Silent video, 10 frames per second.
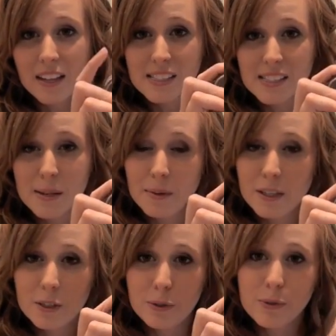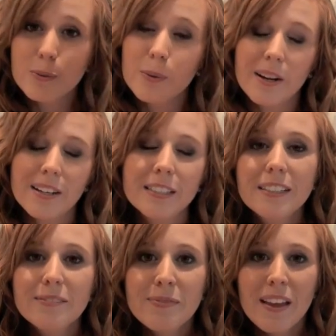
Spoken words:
Unzip Me 2s were in.